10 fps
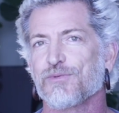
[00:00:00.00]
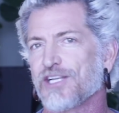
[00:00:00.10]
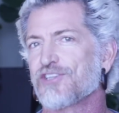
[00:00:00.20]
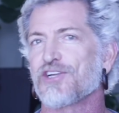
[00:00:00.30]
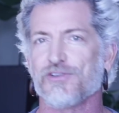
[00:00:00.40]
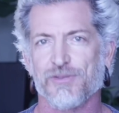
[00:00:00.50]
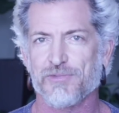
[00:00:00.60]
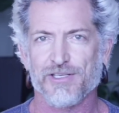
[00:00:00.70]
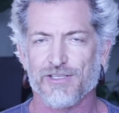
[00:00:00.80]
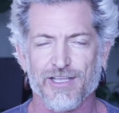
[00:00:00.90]
when I share
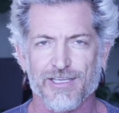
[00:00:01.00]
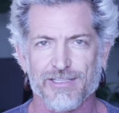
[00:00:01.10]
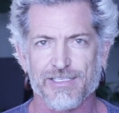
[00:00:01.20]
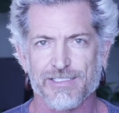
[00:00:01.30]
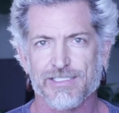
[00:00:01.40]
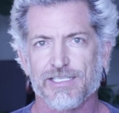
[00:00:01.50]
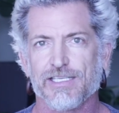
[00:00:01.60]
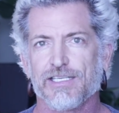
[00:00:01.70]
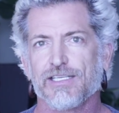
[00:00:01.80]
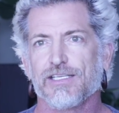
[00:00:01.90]
something online that is
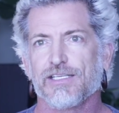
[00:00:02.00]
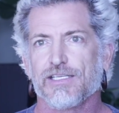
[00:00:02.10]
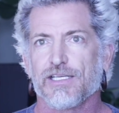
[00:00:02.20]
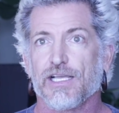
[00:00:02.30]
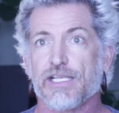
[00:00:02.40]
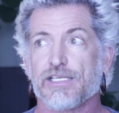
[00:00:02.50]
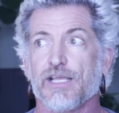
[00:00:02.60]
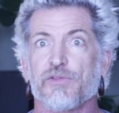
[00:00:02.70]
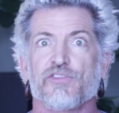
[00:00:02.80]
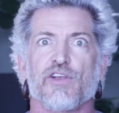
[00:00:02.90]
a
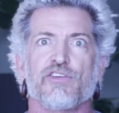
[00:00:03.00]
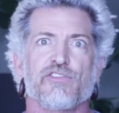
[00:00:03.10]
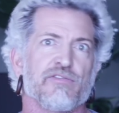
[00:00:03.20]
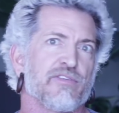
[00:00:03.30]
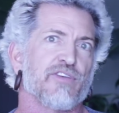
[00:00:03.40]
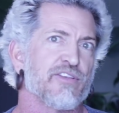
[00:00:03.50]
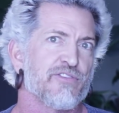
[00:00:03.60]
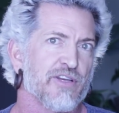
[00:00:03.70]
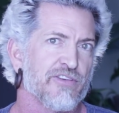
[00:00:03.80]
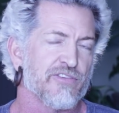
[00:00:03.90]
demonstration of a
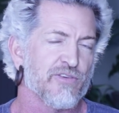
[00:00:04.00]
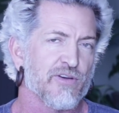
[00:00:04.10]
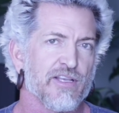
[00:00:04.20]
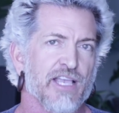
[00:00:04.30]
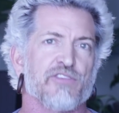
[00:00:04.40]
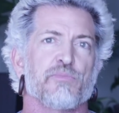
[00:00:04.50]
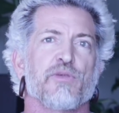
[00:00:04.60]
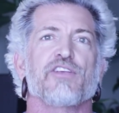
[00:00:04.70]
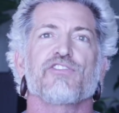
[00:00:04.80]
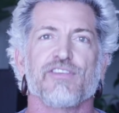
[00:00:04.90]
frustration or an
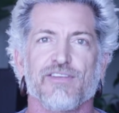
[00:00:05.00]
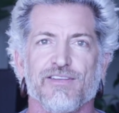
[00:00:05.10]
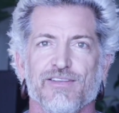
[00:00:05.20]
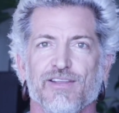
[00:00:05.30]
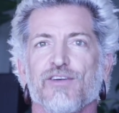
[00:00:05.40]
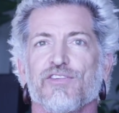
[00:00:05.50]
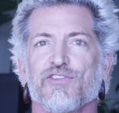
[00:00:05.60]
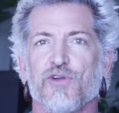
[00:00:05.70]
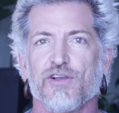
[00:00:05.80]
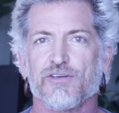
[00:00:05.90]
expression of a
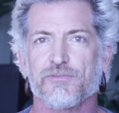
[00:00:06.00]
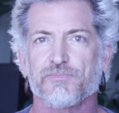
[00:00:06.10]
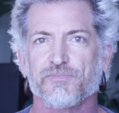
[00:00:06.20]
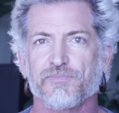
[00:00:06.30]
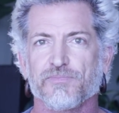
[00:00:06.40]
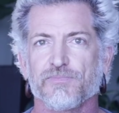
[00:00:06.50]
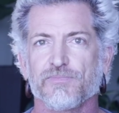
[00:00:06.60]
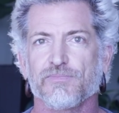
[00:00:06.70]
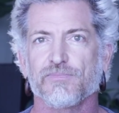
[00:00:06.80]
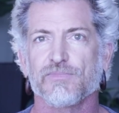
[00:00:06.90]
struggle.
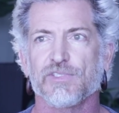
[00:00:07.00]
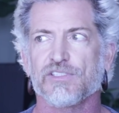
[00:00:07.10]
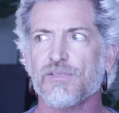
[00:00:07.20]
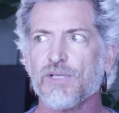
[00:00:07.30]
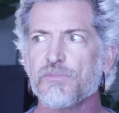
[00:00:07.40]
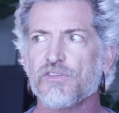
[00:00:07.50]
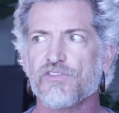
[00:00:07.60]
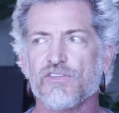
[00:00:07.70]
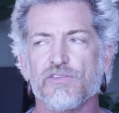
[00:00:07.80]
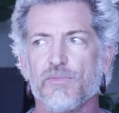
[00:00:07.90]
Because sometimes
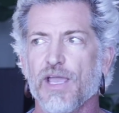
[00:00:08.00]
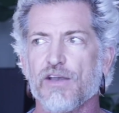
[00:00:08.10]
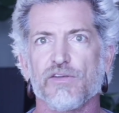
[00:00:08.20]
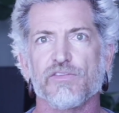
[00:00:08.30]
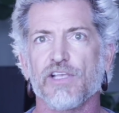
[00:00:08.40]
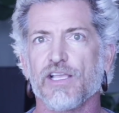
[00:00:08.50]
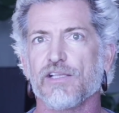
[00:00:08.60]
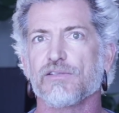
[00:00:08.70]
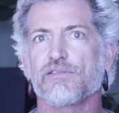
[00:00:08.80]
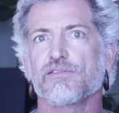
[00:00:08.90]
it's just a matter of
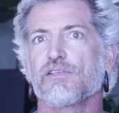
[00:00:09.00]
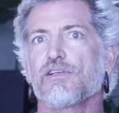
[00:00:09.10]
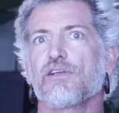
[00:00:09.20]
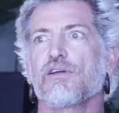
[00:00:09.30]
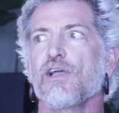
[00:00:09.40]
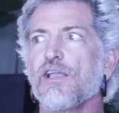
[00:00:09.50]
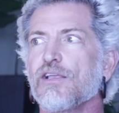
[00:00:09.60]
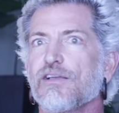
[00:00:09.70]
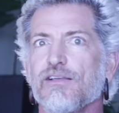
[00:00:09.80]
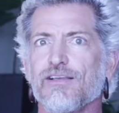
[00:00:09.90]
saying,
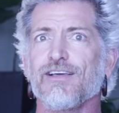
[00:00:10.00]
hey,